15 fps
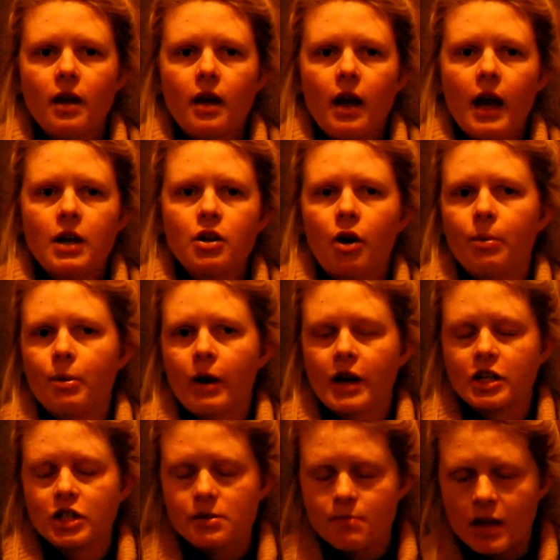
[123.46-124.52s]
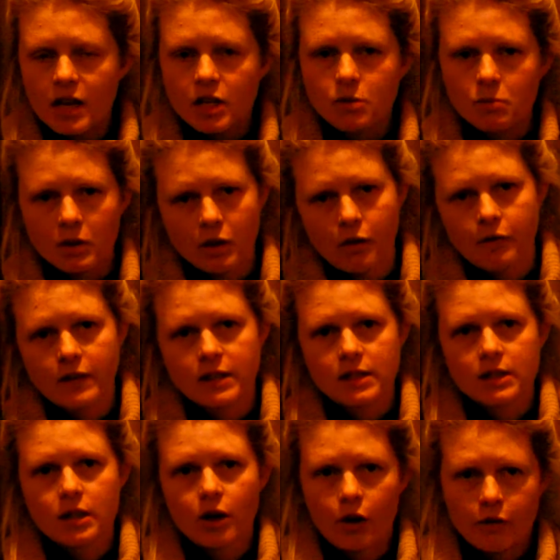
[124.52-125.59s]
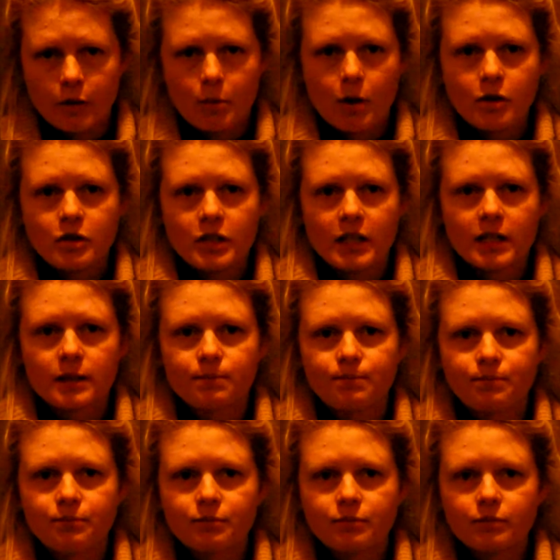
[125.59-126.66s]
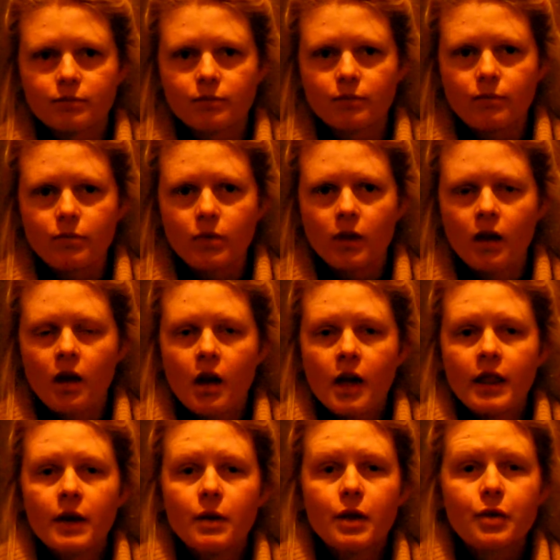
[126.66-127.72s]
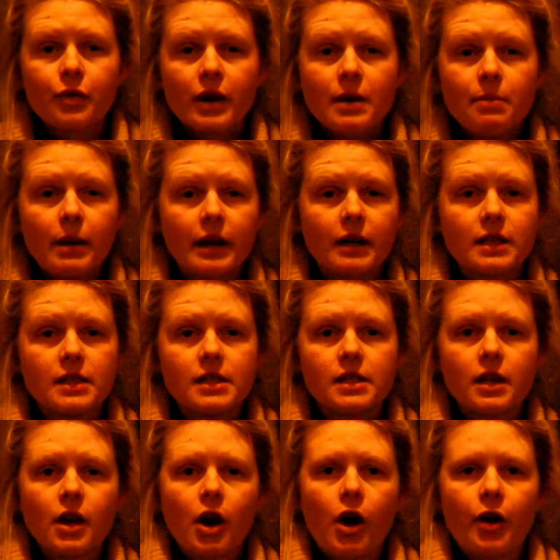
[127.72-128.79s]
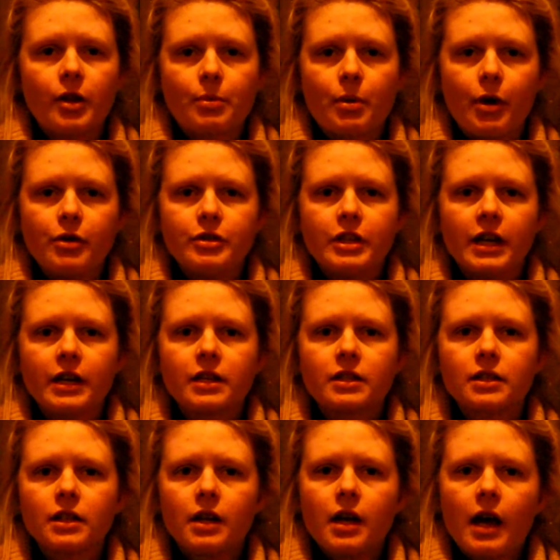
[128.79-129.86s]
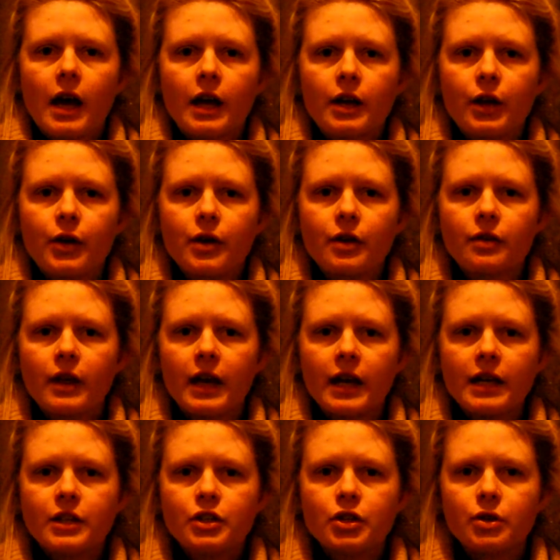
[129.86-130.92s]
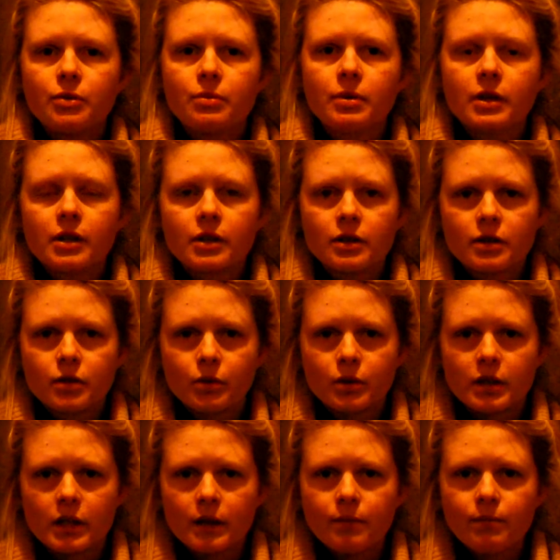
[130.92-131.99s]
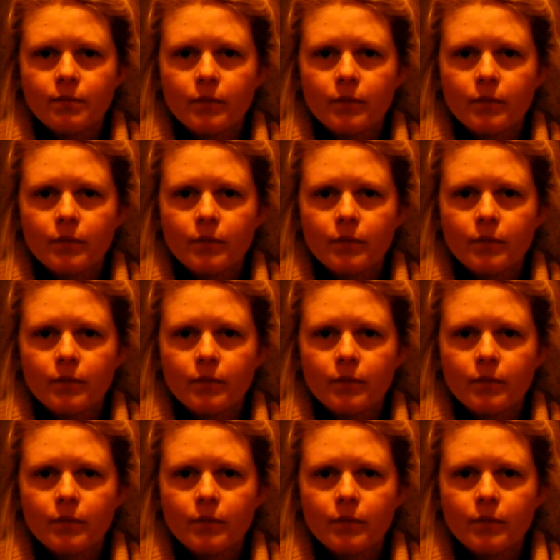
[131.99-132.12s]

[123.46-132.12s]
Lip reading: and operation and management of the project. There were 3 bidders on the project, including the eTube Consortium,